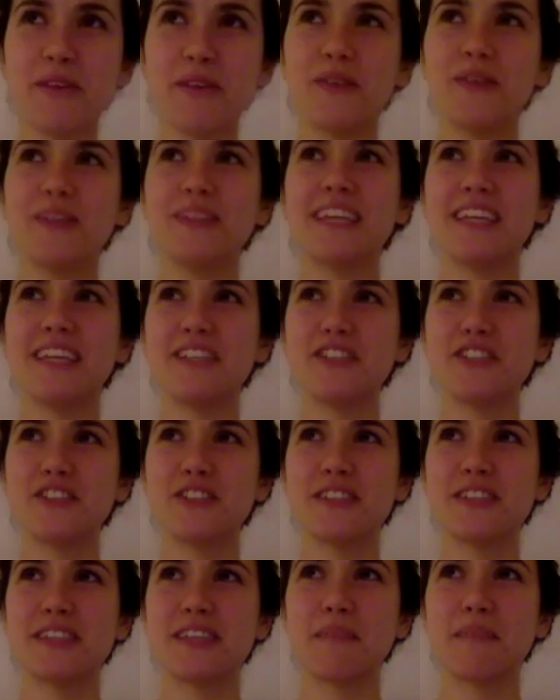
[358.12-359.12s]
It's
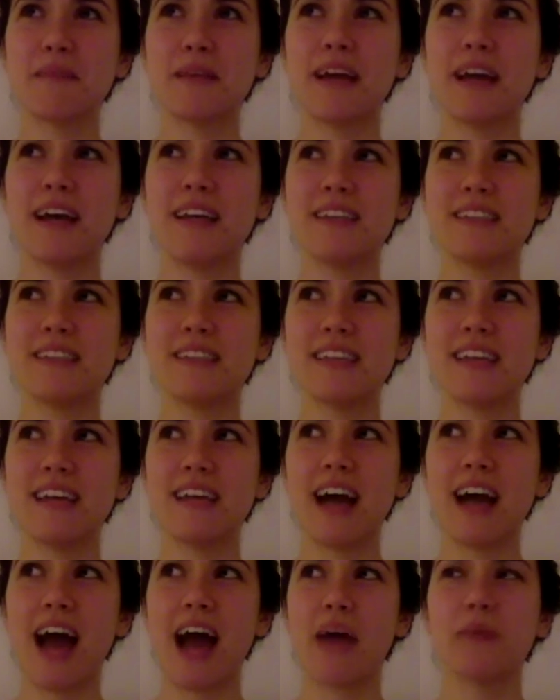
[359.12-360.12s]
interesting because
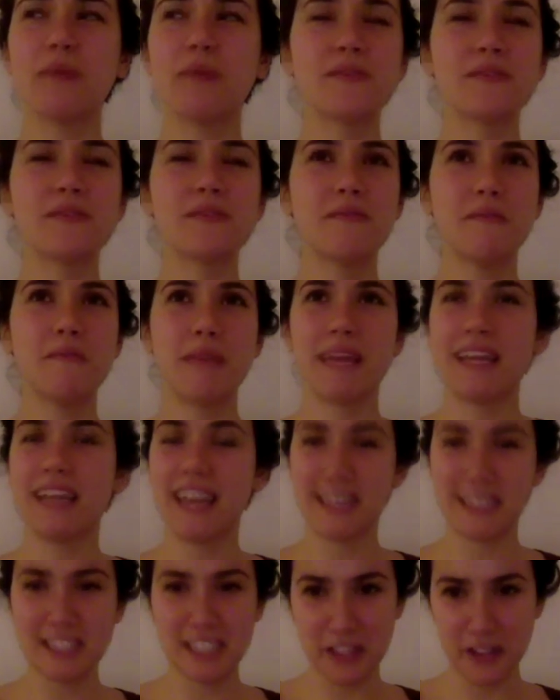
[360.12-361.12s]
I was like an
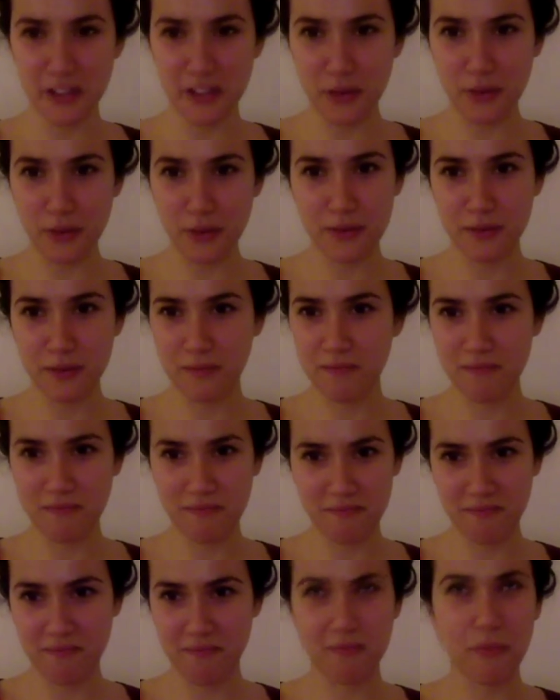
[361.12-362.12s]
18-year-old
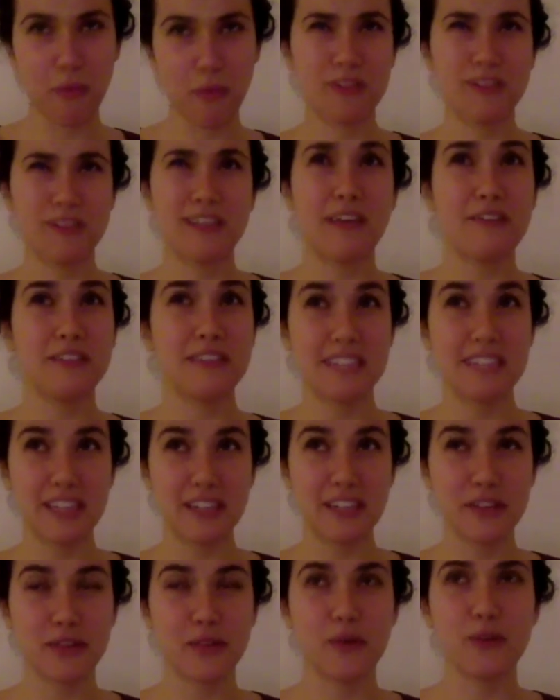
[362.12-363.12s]
or
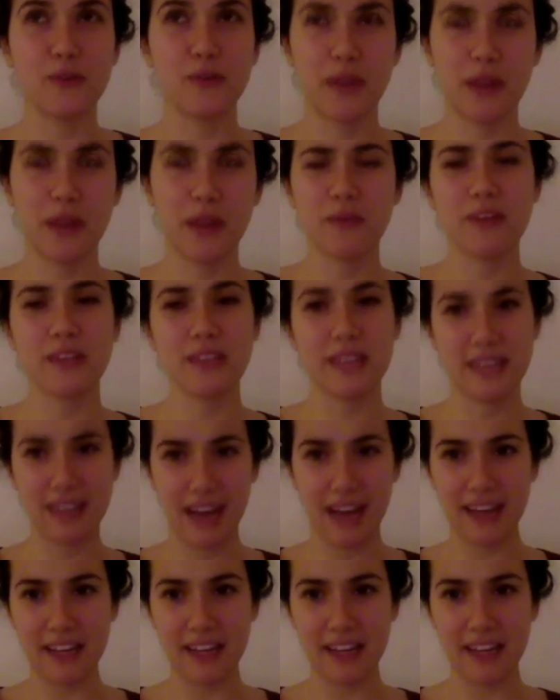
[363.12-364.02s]
17-year-old when I really got